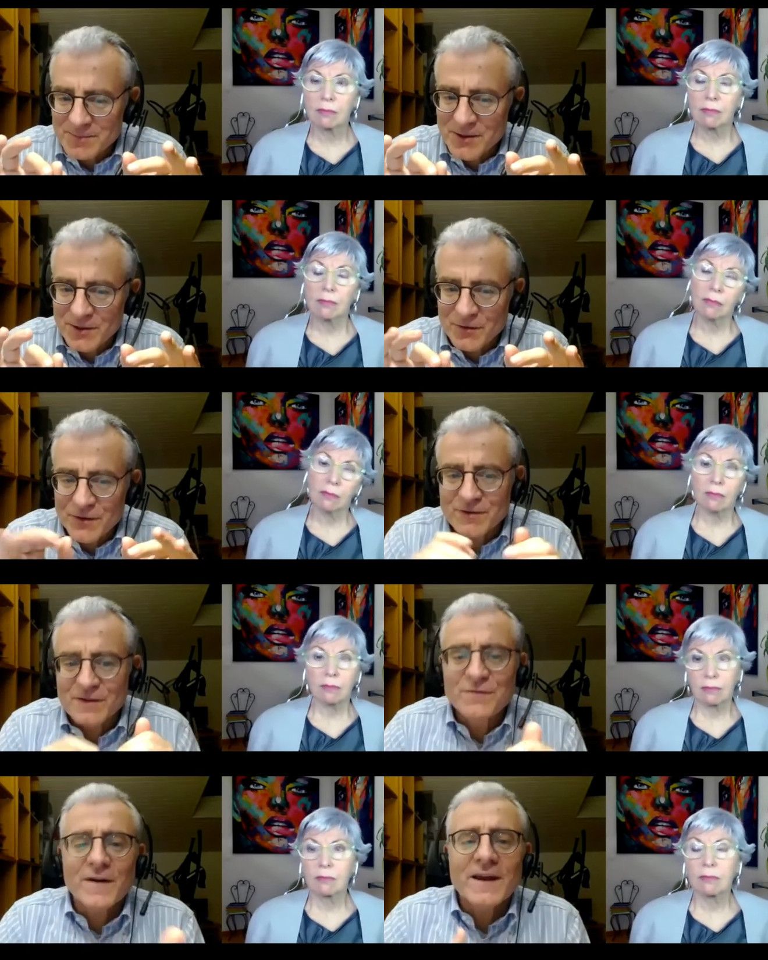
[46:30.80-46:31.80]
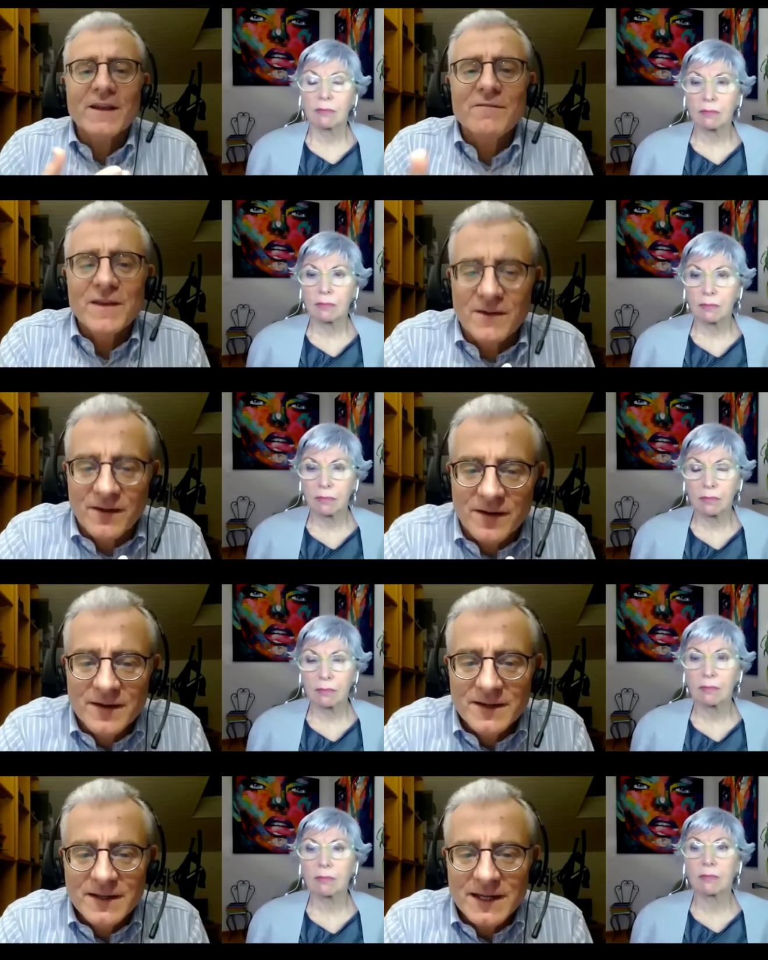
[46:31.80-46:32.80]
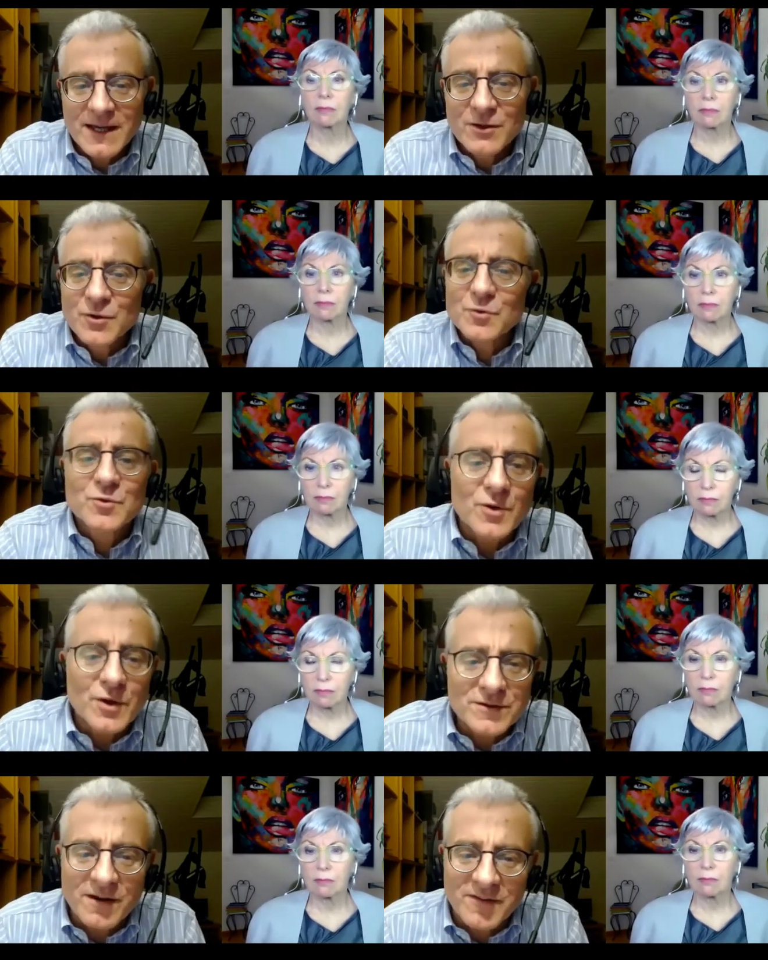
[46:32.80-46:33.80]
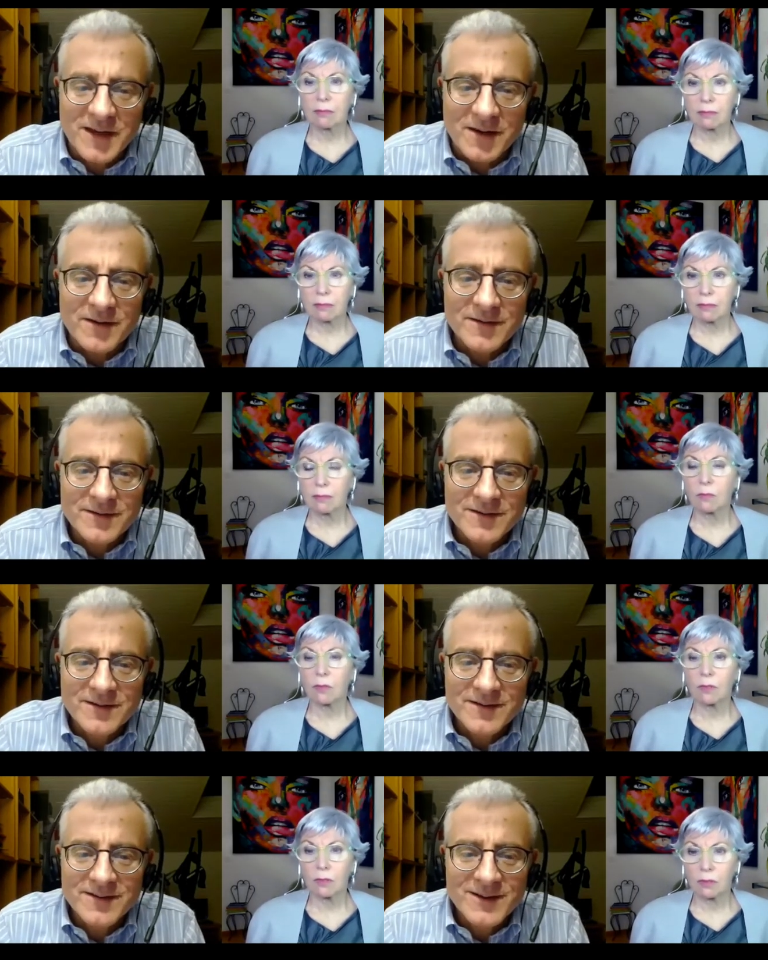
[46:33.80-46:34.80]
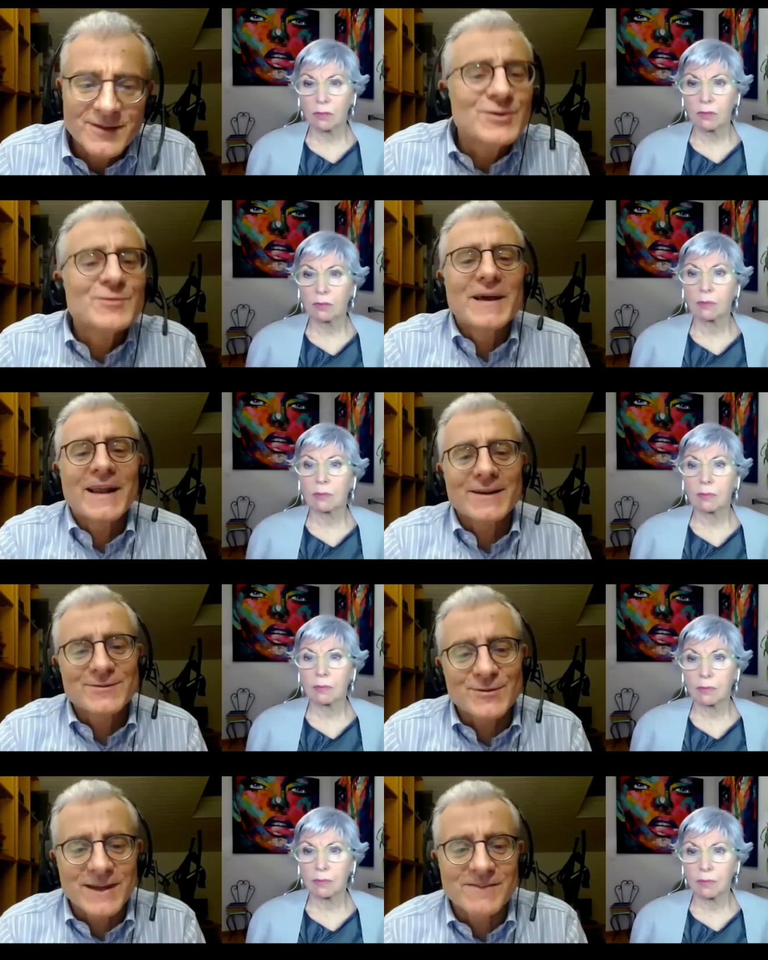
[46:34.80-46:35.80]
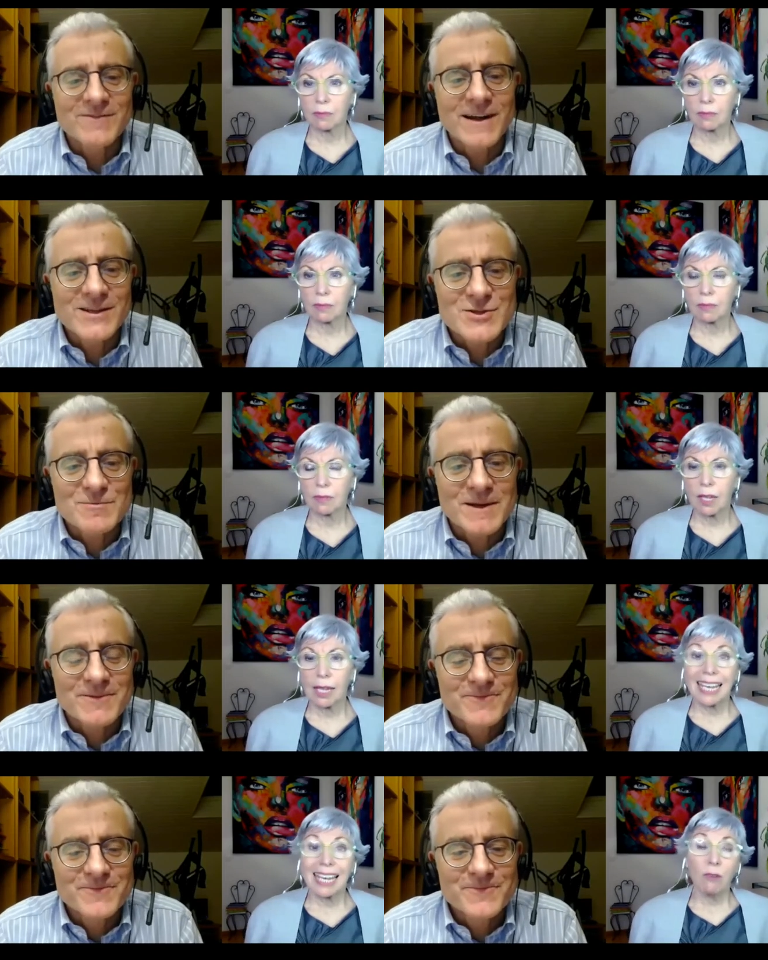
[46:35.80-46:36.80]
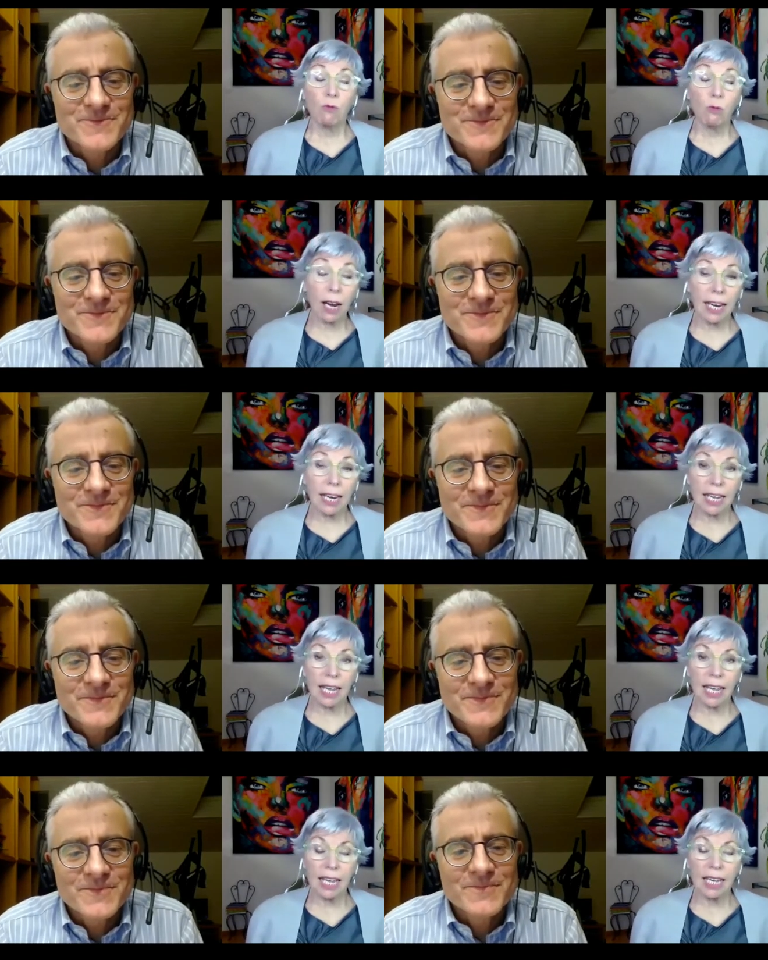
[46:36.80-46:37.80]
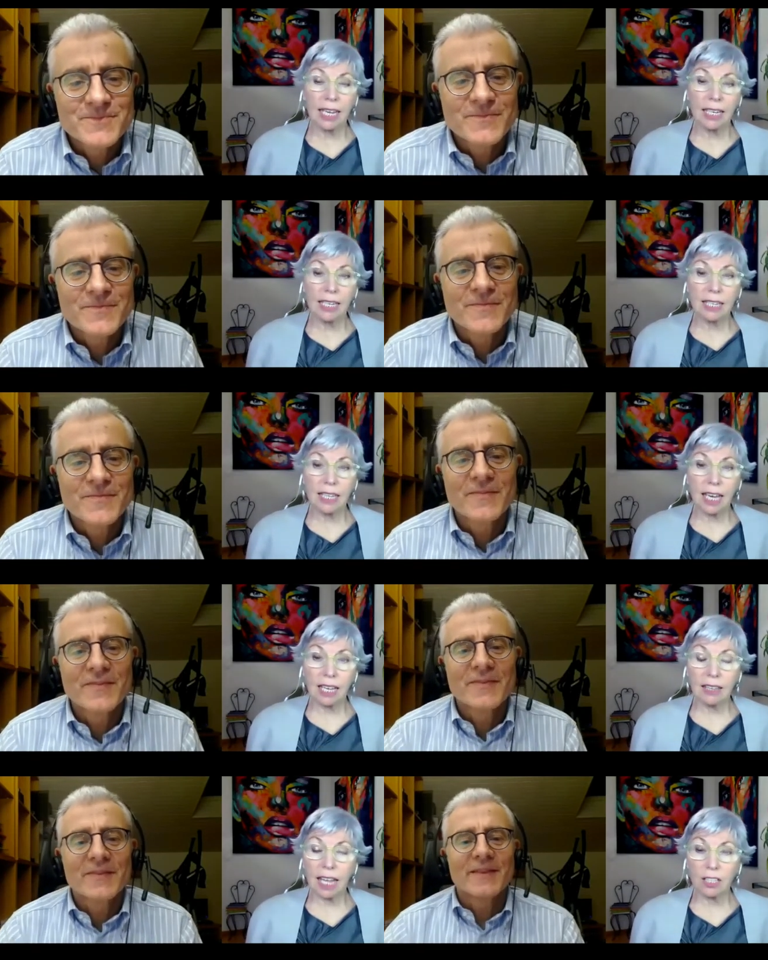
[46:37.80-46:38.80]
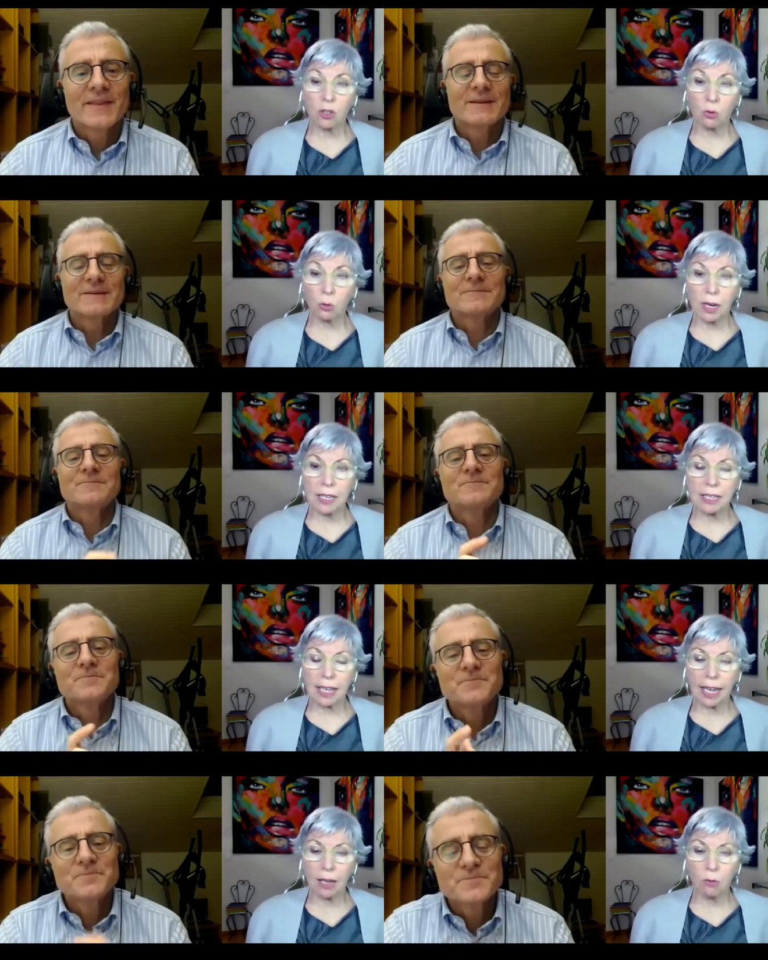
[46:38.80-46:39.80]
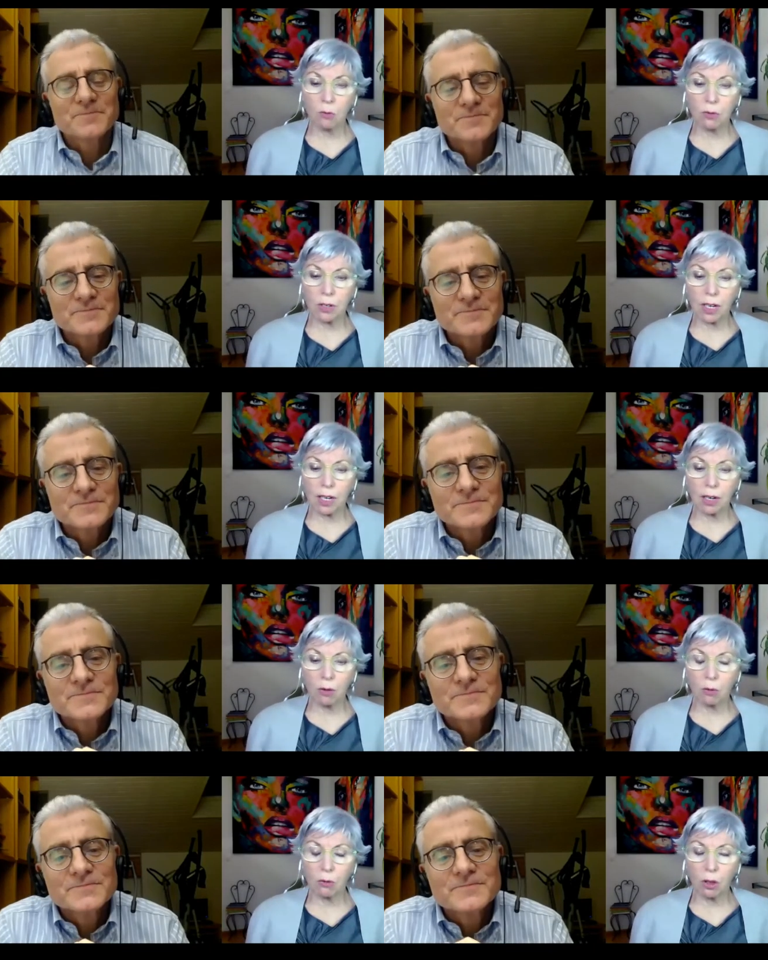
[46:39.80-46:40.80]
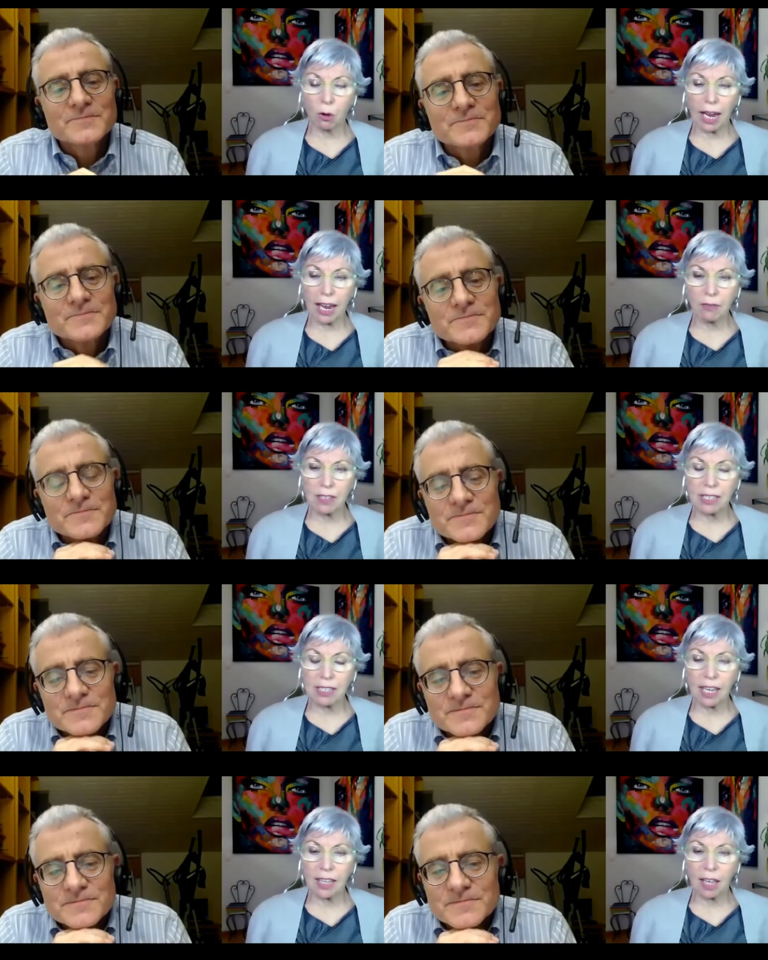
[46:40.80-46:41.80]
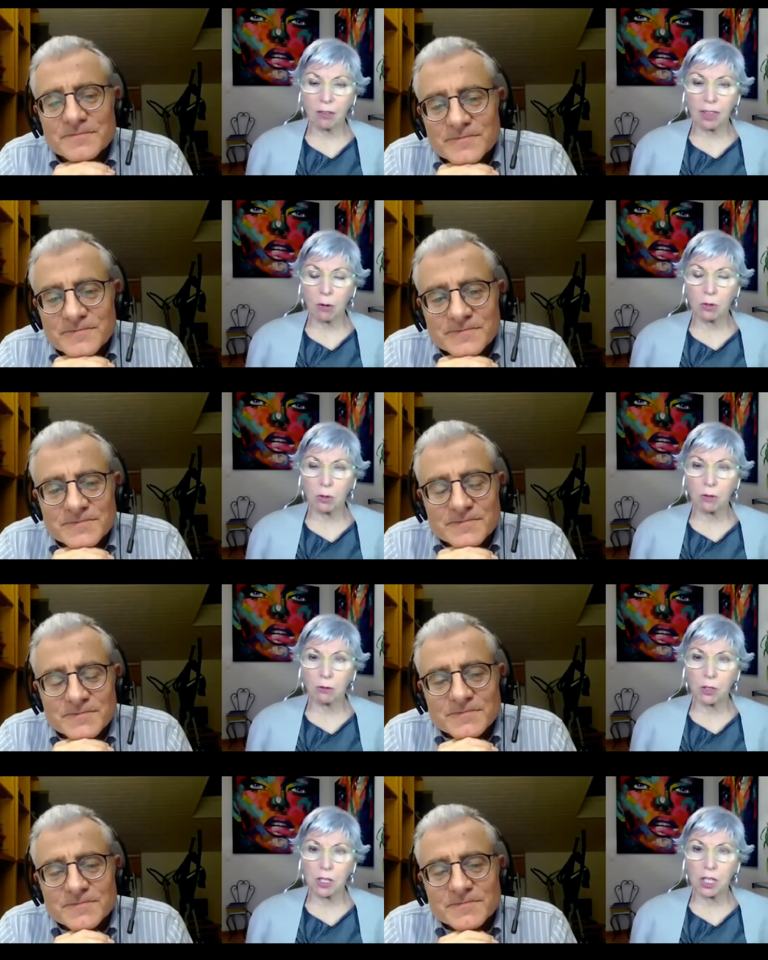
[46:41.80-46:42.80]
Speaker 1: because, of course, if I reveal and you do not reveal, you may like to take advantage of me.
Speaker 2: Right. And that that's a risk. And though I have to say that that was one of the first